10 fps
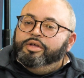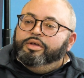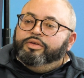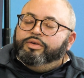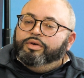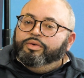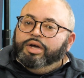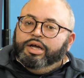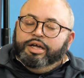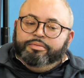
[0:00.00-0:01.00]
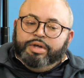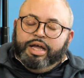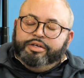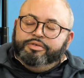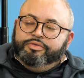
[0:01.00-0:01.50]
So,
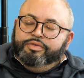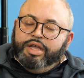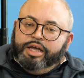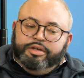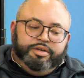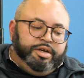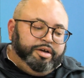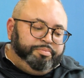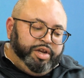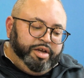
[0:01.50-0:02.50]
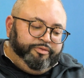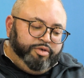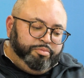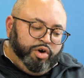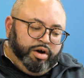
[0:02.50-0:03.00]
how did playing
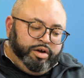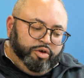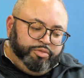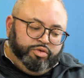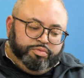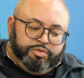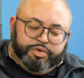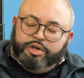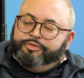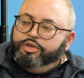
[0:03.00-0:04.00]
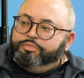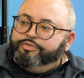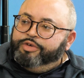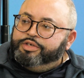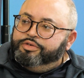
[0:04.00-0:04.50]
football help you prepare for your
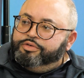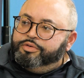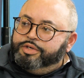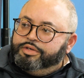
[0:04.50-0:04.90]
professional career?